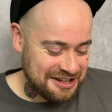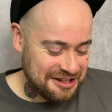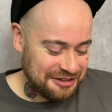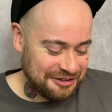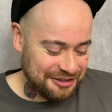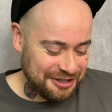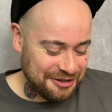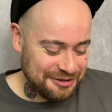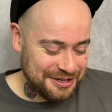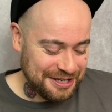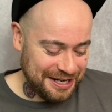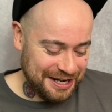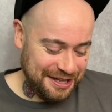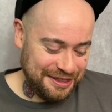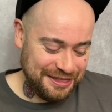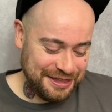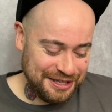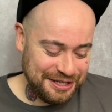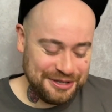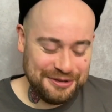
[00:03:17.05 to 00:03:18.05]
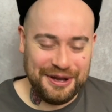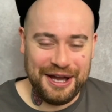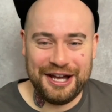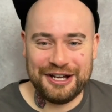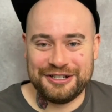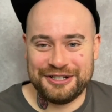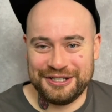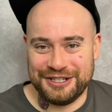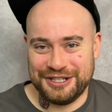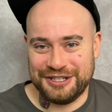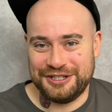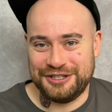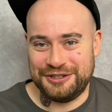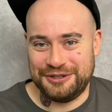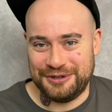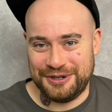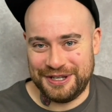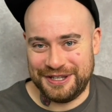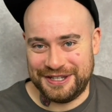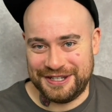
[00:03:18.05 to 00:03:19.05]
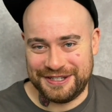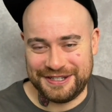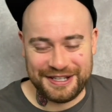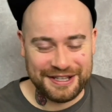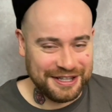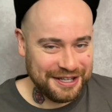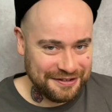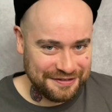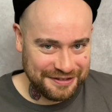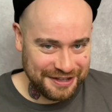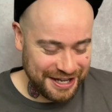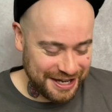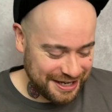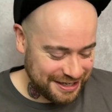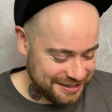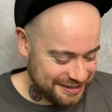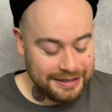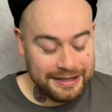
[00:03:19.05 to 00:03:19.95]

"Logan, I think you actually enjoy this." I love that.